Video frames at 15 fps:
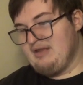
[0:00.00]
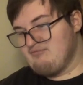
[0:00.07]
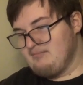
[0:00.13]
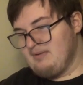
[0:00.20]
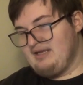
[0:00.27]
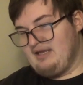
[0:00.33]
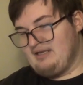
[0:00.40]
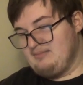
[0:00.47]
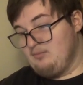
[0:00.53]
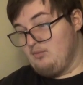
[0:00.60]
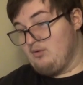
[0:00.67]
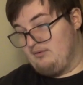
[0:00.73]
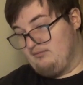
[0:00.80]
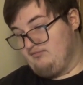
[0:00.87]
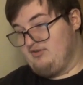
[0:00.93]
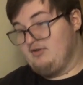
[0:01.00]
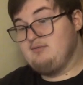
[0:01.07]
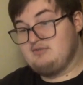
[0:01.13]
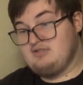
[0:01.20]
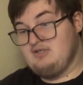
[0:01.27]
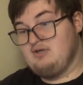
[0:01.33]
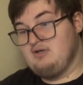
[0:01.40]
make any more in
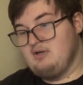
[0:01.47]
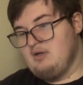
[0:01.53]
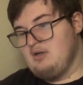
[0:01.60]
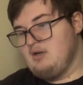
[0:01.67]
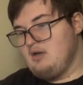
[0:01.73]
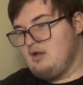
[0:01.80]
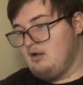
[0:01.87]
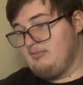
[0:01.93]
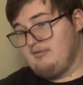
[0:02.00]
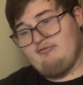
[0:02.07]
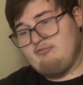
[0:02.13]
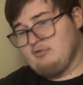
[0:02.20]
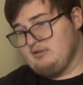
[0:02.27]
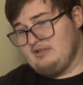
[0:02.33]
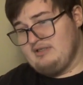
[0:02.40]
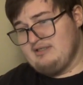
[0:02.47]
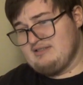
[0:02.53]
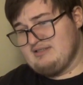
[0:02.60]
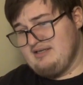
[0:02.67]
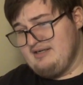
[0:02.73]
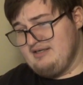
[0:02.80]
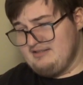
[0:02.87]
future, I'll be really
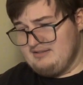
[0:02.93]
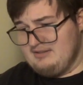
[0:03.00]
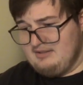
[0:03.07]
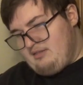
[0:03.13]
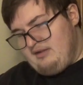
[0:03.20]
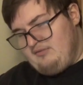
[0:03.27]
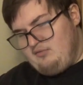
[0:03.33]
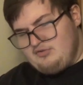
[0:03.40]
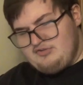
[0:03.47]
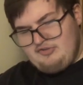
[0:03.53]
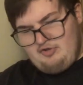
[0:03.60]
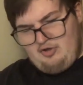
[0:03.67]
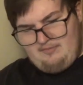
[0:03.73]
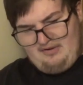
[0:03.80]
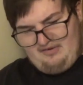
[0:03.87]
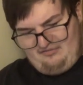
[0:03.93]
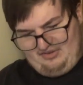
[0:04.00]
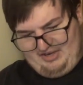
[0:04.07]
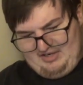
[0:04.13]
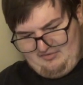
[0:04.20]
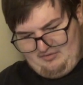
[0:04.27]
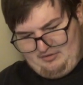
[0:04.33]
excited. I've also got my
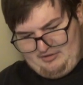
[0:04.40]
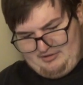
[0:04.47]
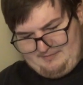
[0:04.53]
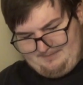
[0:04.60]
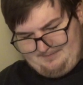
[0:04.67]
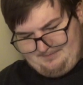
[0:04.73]
favourite